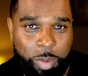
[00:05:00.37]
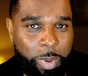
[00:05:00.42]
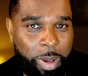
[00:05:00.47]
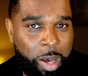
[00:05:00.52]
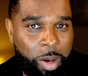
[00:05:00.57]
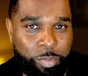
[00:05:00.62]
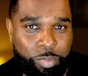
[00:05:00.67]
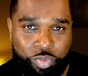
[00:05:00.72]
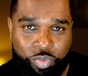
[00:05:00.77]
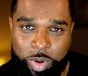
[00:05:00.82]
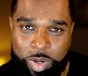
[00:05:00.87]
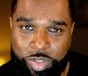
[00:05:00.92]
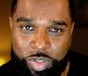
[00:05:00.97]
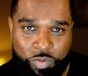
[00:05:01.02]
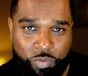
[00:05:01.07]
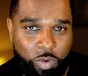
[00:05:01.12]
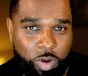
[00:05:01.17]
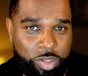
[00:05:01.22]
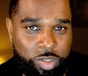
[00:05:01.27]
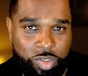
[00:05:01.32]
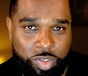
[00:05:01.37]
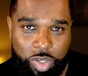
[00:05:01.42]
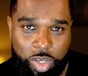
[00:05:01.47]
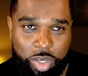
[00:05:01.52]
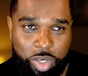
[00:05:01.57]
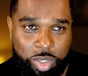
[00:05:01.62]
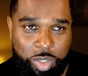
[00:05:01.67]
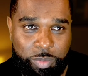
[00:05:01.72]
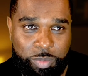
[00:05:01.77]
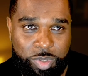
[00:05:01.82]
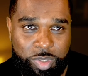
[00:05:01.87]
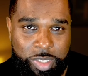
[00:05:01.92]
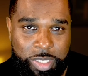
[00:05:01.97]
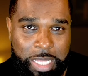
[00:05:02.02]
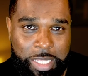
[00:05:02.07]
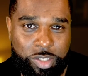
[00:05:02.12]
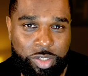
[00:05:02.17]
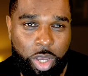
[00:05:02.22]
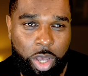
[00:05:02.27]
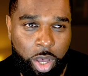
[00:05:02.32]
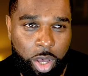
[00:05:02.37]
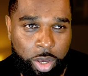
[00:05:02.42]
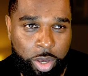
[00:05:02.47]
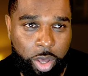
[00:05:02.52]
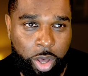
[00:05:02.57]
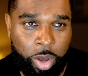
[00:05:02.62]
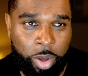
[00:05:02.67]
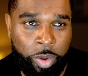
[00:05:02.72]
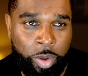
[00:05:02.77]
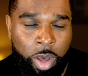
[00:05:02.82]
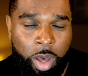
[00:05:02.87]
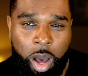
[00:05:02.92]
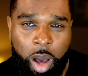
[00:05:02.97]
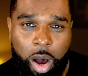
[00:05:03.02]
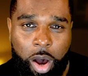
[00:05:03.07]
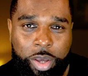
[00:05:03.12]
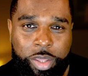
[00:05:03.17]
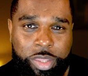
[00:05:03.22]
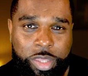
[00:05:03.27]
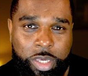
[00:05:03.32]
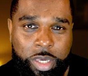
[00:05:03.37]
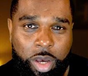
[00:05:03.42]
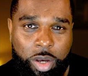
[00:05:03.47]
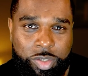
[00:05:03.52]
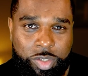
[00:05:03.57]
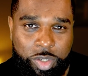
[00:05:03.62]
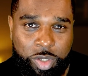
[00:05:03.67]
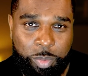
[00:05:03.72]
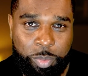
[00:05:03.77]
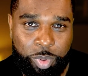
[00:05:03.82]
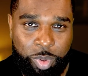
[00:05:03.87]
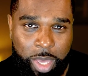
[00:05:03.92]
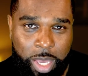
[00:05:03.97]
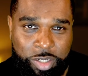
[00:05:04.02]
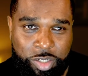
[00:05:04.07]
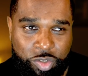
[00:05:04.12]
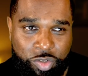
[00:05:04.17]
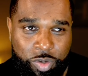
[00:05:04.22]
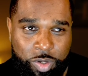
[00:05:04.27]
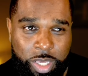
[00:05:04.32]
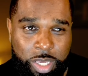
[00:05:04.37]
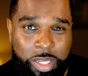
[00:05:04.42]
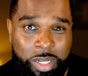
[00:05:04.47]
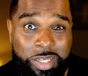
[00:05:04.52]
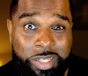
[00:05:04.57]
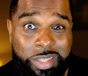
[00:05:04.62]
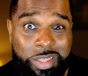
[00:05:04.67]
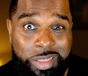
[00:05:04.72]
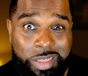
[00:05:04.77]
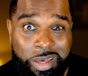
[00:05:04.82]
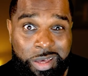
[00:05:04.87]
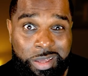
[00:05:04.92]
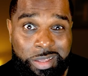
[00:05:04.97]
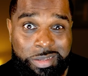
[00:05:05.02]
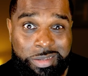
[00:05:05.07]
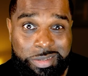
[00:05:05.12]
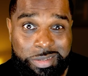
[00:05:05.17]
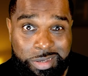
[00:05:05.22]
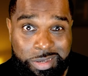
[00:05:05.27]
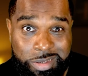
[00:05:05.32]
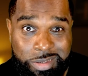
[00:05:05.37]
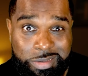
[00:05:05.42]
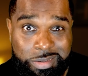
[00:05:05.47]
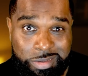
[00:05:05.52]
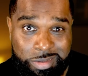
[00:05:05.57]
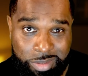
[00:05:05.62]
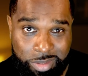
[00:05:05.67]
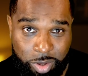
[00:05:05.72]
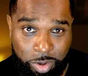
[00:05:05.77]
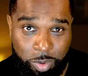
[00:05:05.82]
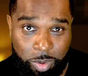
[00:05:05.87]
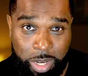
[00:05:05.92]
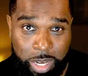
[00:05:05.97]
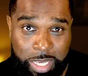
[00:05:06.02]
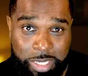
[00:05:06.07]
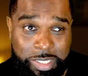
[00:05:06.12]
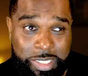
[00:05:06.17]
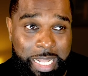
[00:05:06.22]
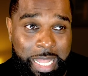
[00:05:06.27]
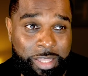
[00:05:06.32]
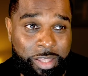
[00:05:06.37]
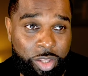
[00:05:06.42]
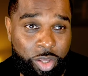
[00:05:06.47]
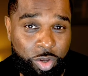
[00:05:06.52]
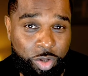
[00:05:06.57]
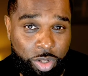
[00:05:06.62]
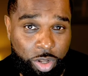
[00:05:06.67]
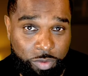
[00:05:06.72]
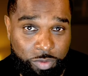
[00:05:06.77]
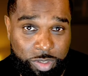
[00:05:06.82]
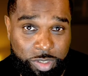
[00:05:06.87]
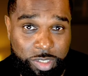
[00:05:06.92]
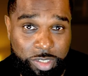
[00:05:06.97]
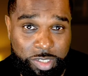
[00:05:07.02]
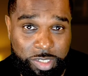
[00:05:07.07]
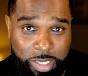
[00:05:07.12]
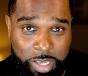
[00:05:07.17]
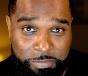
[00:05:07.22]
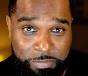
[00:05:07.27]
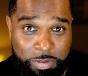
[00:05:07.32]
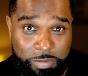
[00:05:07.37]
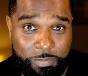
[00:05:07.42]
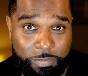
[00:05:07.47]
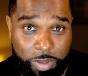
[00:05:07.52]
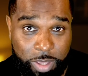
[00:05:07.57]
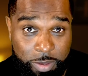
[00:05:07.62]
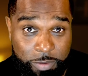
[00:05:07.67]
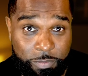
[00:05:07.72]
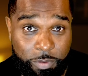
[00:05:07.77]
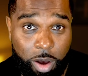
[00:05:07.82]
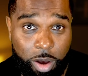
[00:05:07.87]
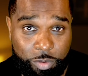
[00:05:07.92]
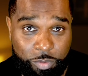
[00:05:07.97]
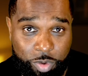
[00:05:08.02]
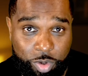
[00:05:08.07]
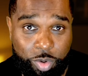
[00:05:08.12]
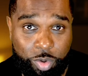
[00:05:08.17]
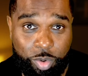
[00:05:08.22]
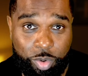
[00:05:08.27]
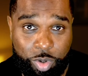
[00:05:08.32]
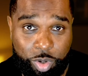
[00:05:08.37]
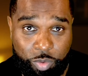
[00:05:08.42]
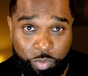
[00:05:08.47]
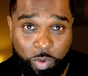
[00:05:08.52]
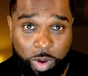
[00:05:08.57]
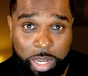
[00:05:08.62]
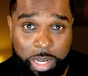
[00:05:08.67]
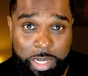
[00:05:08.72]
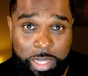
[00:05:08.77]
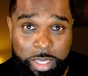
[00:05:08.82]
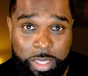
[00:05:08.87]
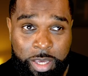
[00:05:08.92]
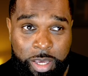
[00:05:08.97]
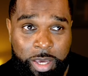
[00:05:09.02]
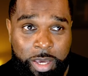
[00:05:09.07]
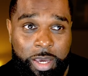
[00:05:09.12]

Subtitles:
about pressurised circumstance. Ergo, I think Oscar Piastri, in his third season no less, Lando Norris is seventh if I recall correctly,